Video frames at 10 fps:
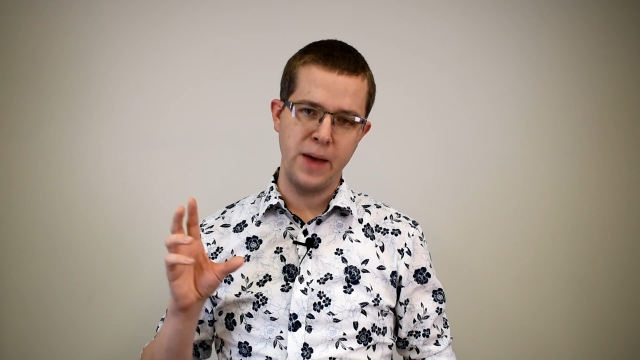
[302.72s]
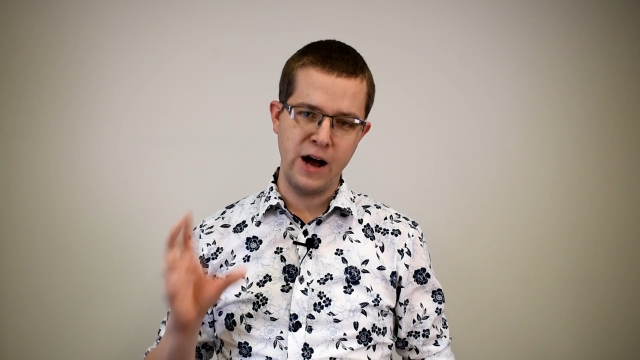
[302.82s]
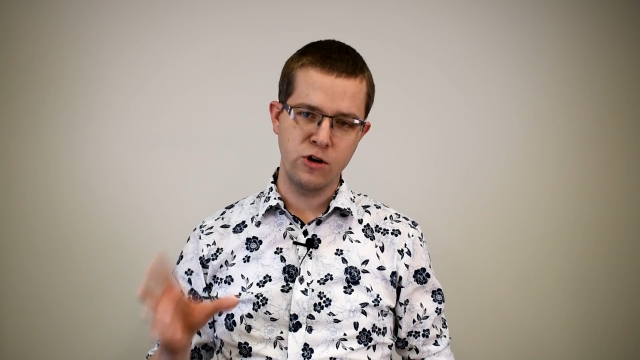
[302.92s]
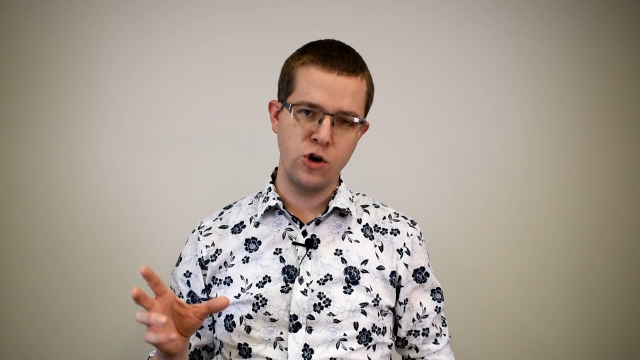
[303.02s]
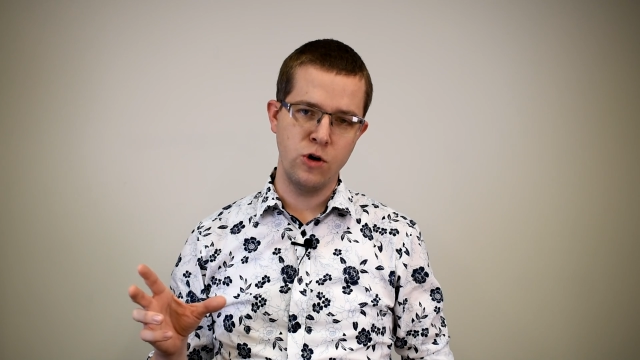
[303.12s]

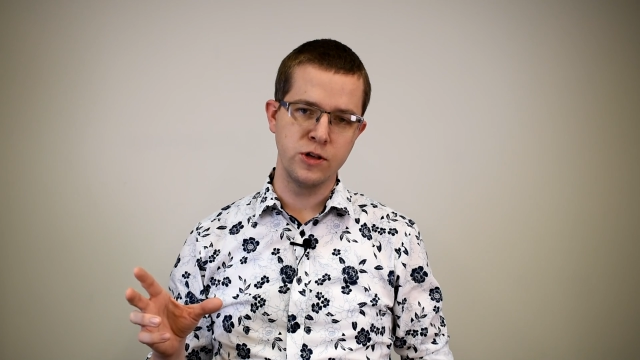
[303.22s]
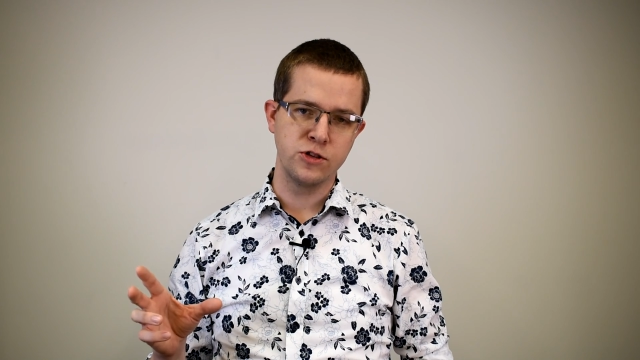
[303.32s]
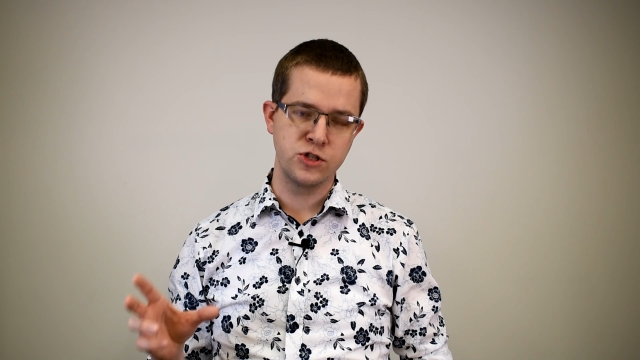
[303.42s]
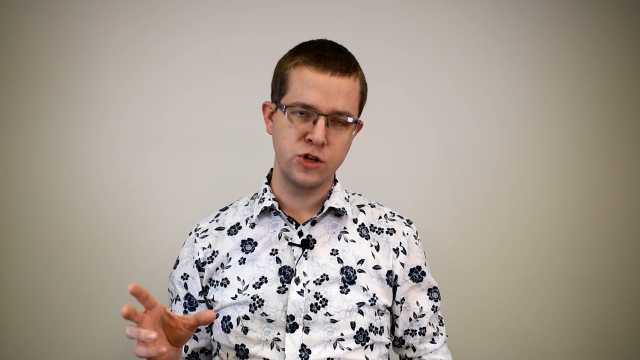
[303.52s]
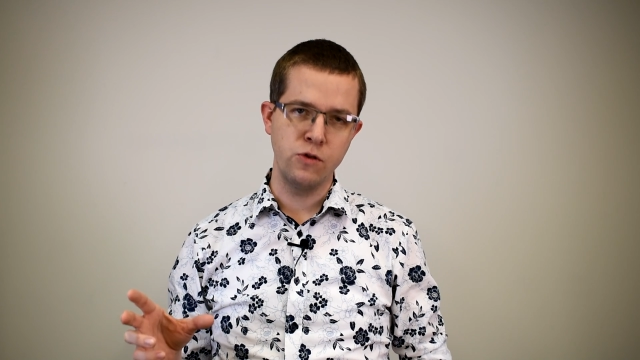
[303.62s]
alcohol
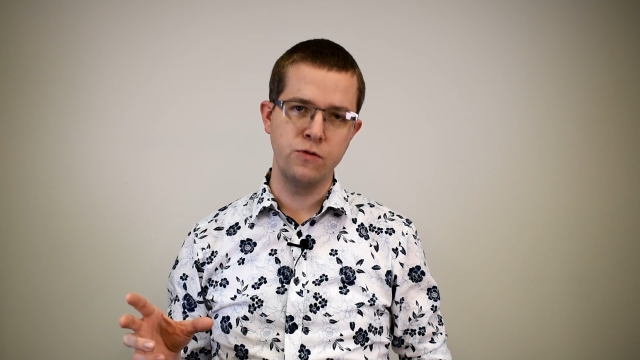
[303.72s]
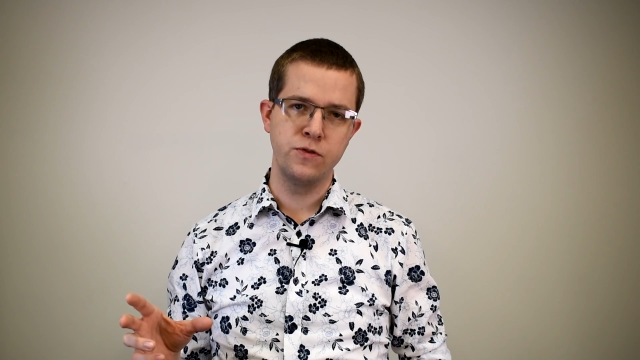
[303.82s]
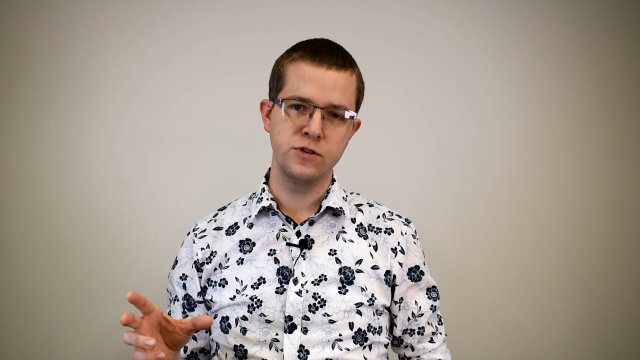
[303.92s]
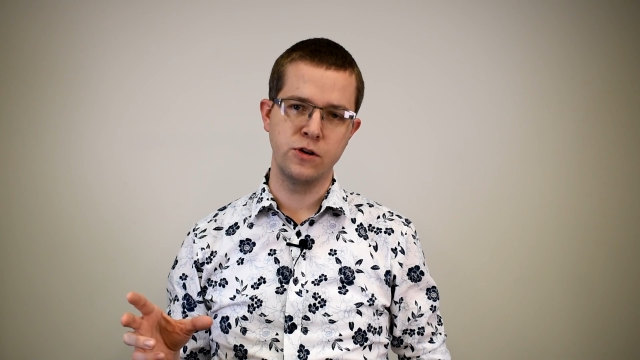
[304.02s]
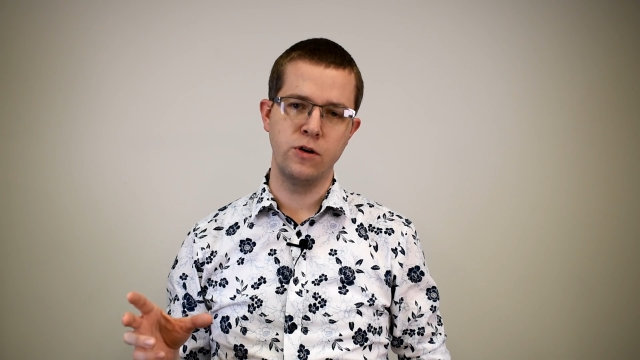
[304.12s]

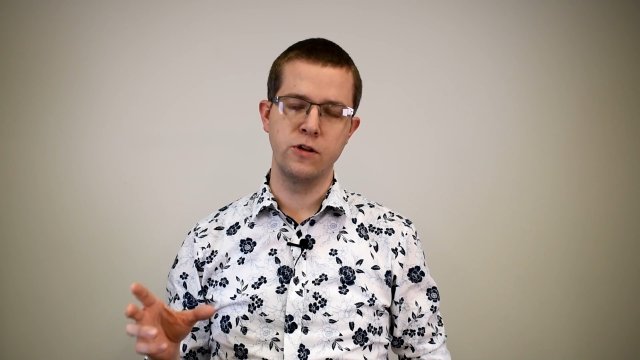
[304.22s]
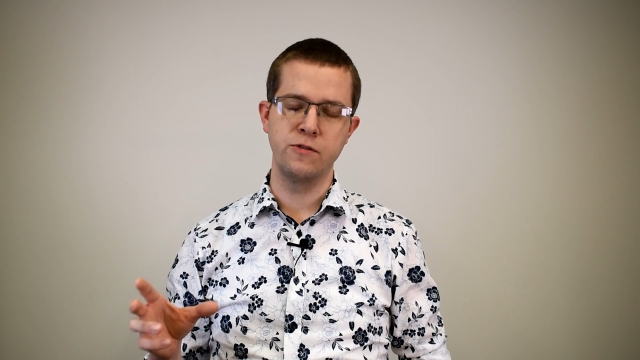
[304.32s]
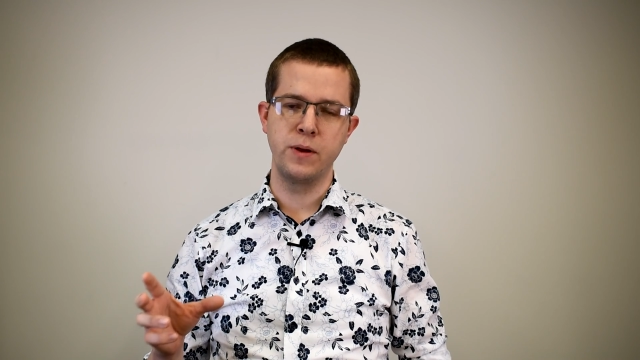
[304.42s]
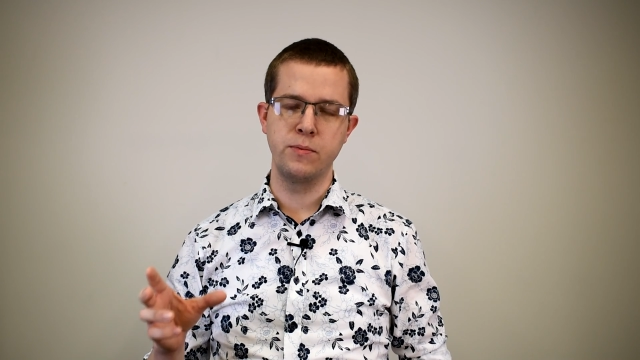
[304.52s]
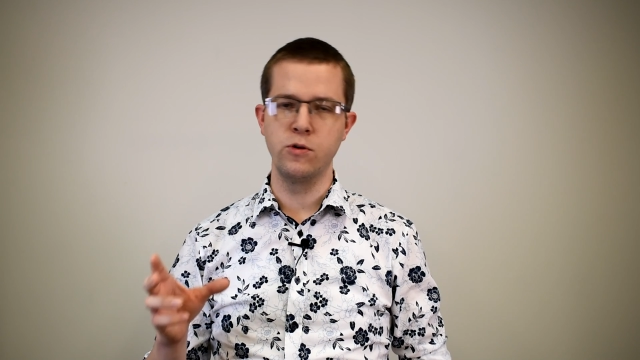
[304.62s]
itself. So a lot
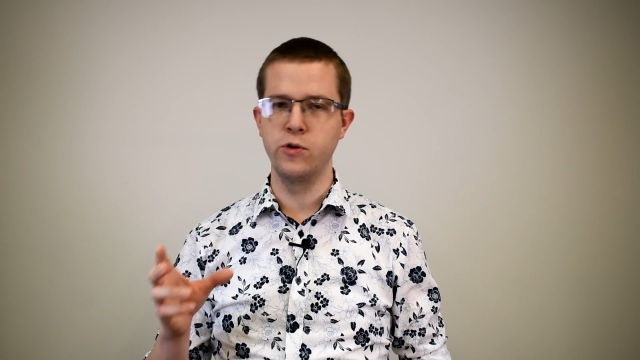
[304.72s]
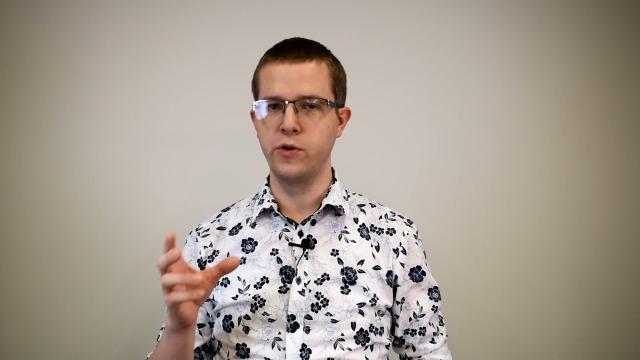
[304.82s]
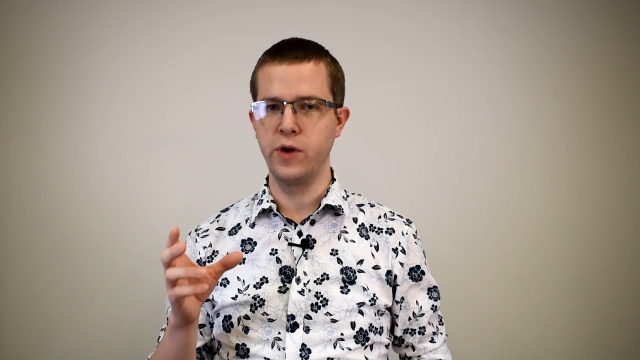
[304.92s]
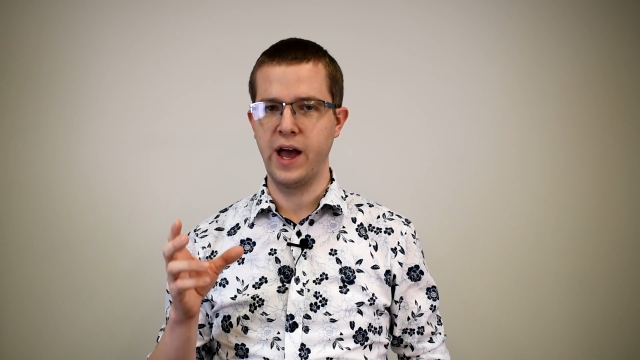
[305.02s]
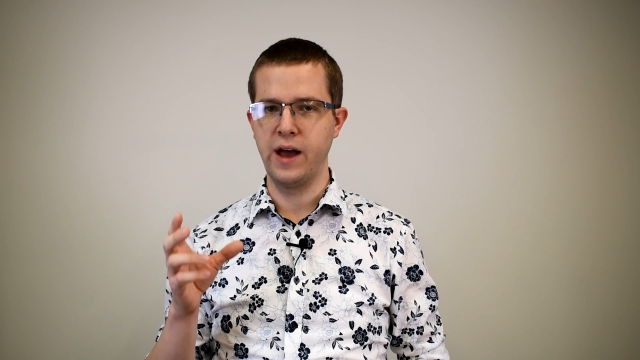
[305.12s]
of people
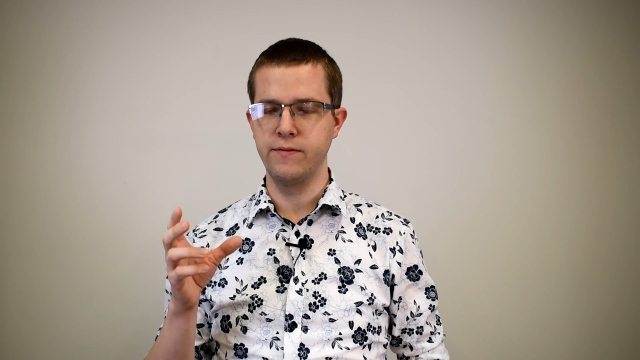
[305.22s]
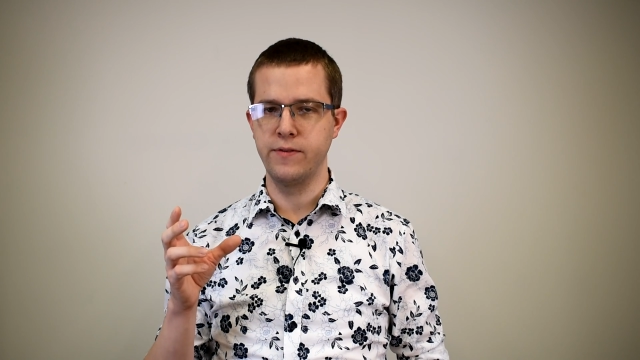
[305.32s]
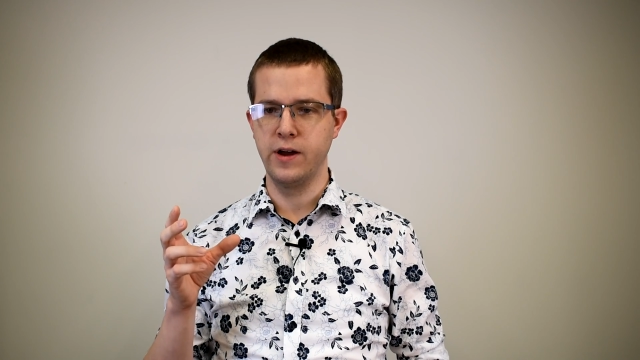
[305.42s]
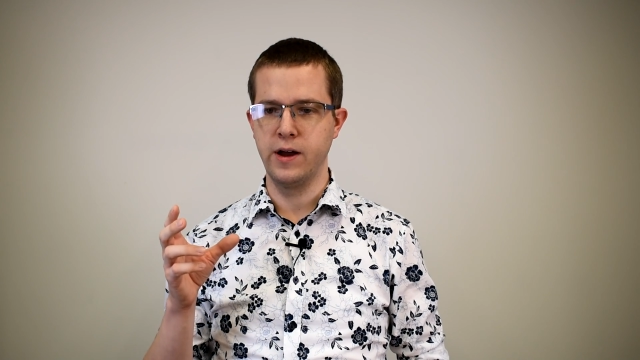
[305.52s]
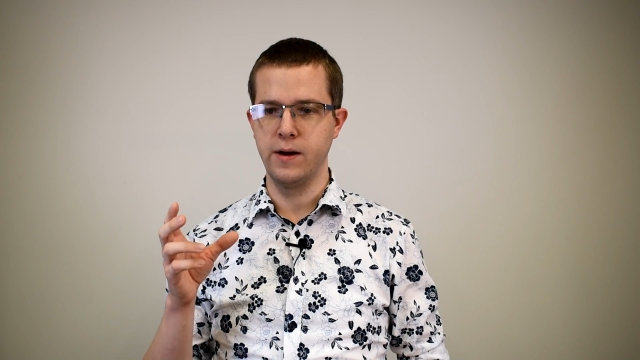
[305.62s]
who have